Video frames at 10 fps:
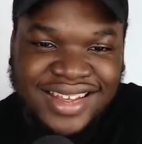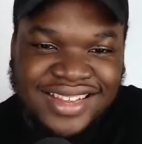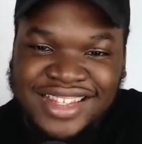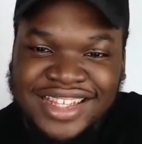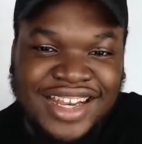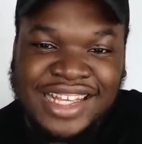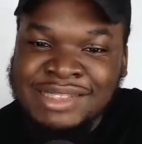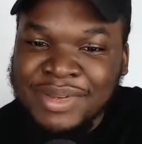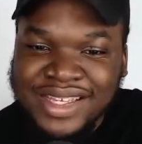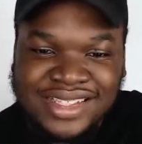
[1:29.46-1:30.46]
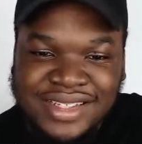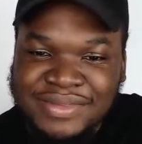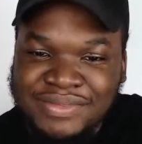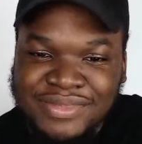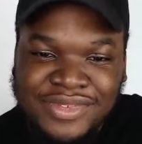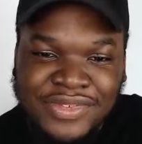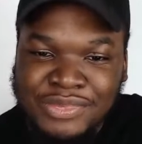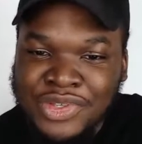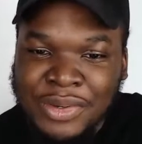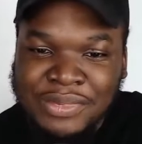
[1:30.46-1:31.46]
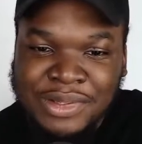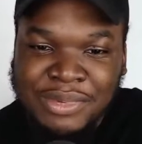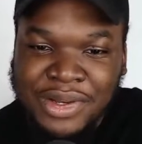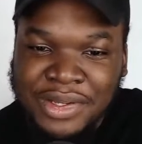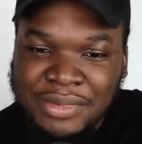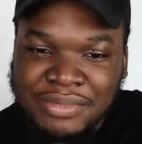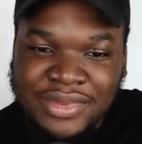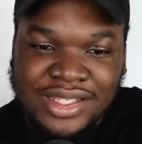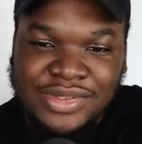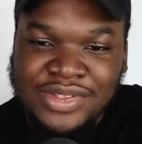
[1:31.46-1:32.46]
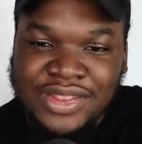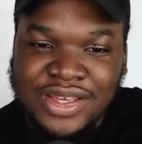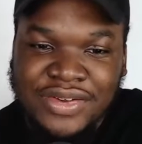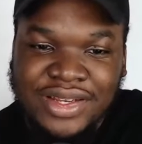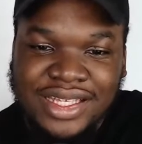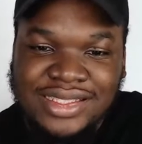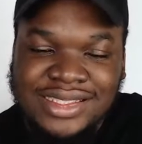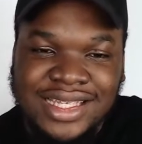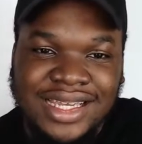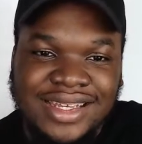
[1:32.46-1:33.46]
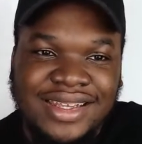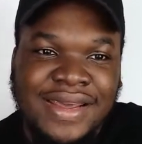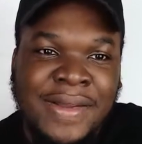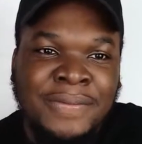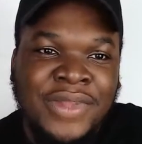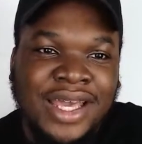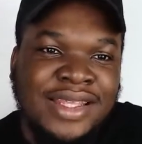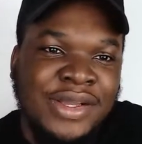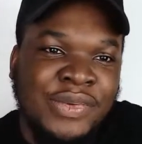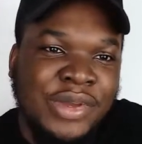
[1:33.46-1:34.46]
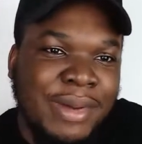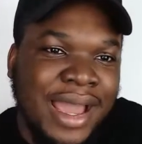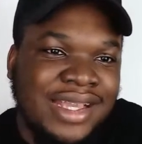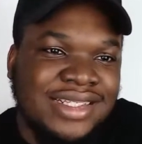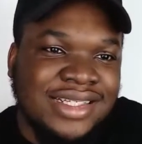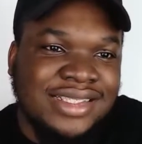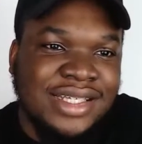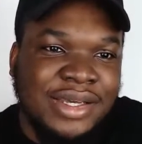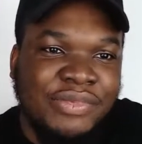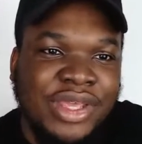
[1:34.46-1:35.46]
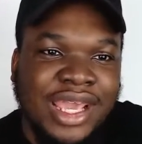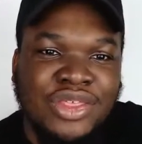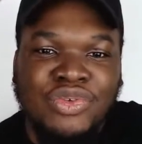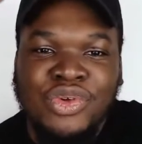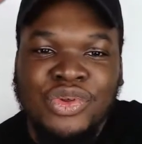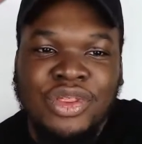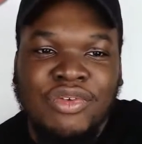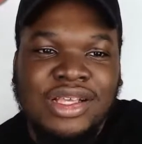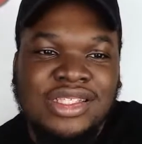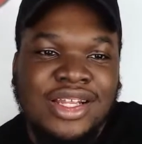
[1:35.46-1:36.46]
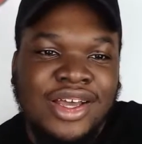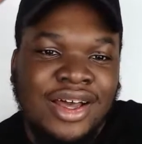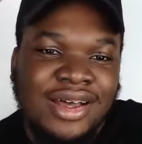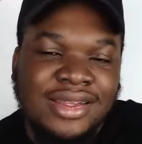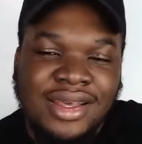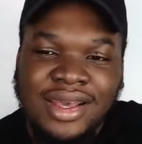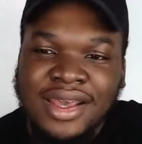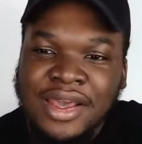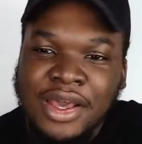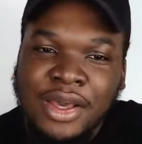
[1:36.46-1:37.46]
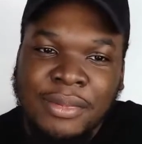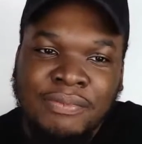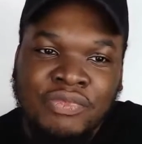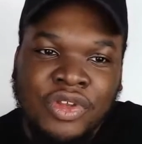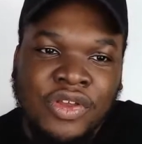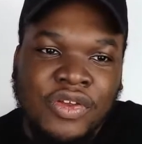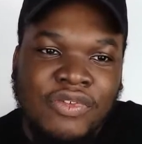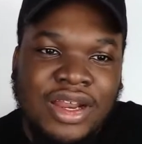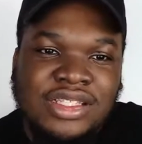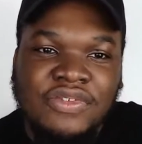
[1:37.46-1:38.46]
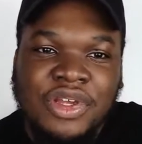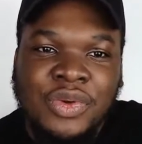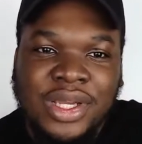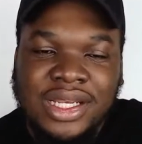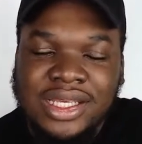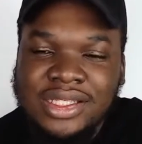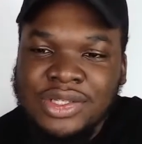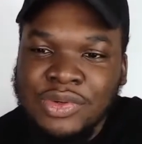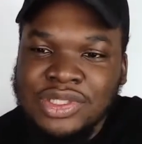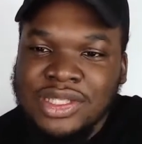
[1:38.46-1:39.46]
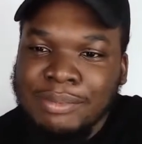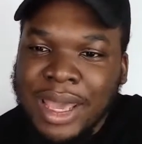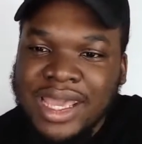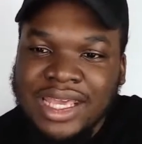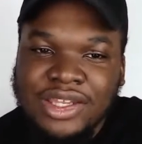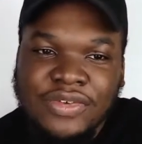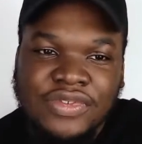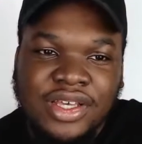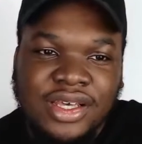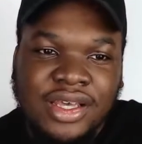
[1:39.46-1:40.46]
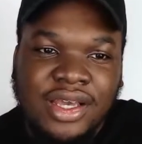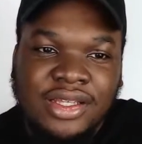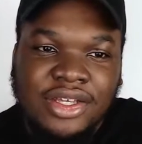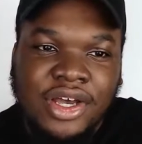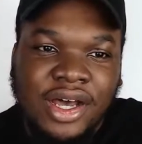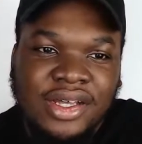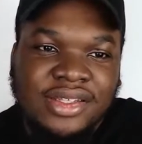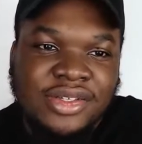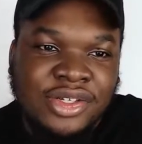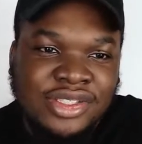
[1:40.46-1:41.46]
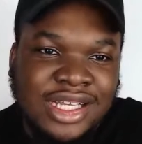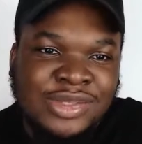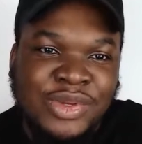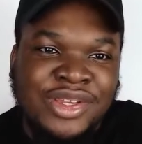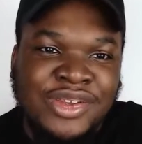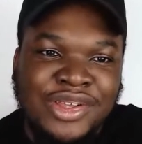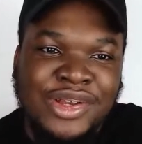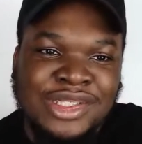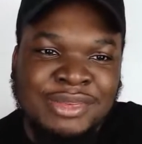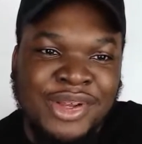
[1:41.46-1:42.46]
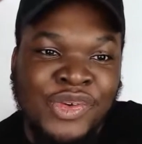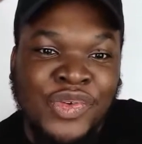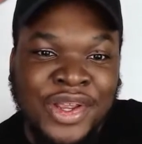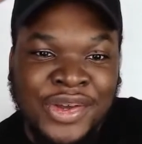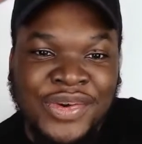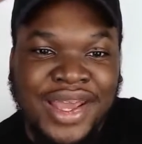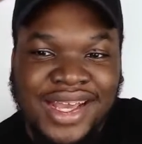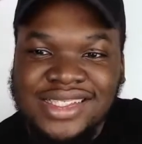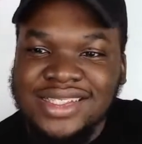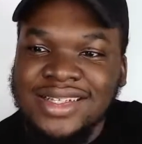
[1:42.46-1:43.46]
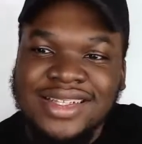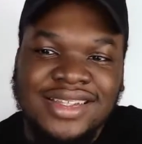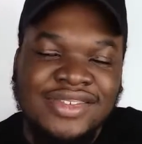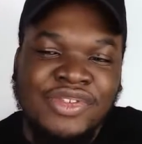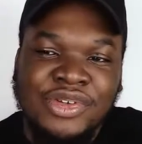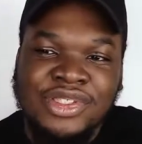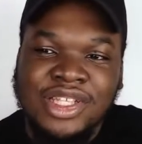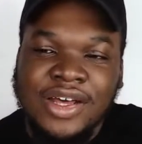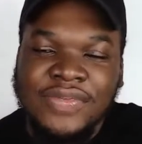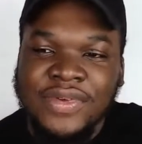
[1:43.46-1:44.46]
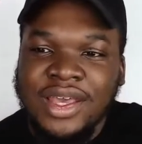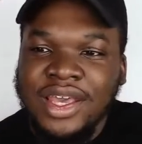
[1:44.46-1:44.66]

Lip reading: Didn't expect it. From top to bottom, this was thoroughly entertaining. I think we might just get through the rest of the card relatively quickly towards the back end of the card, because that's when some of the real action and real stuff